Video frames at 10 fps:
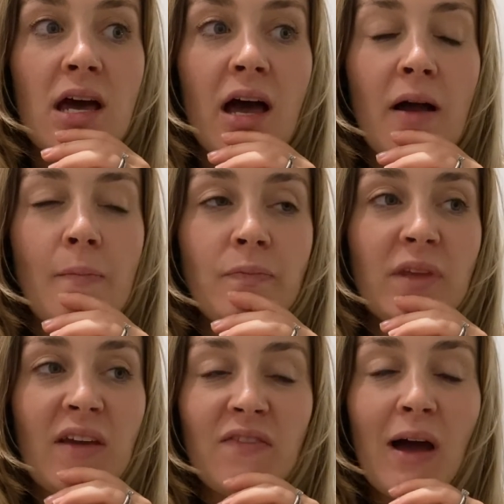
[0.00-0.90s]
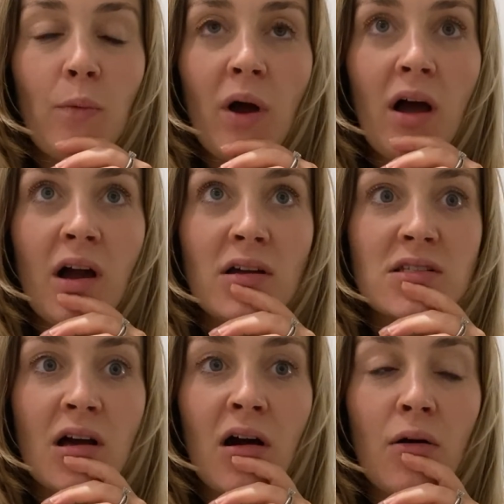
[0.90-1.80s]
If that works,
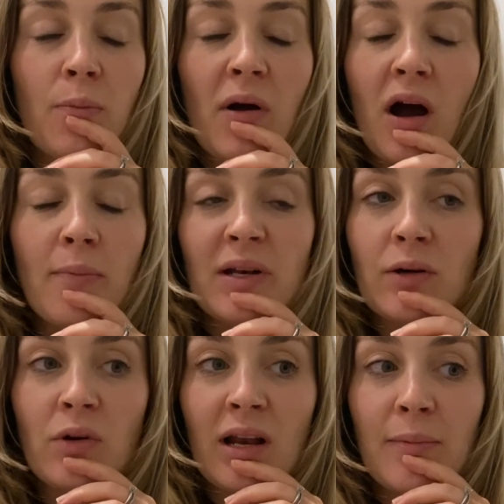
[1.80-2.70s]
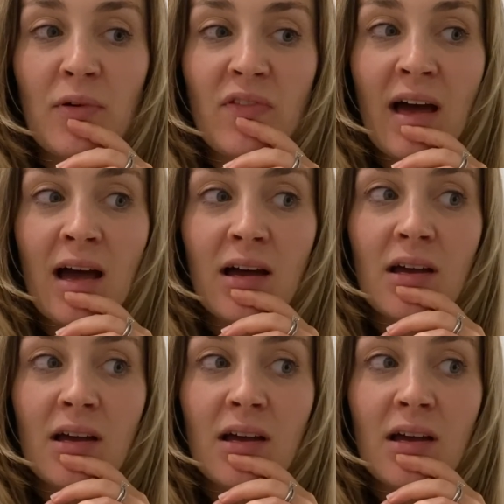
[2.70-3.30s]
I'll put up a little clip of that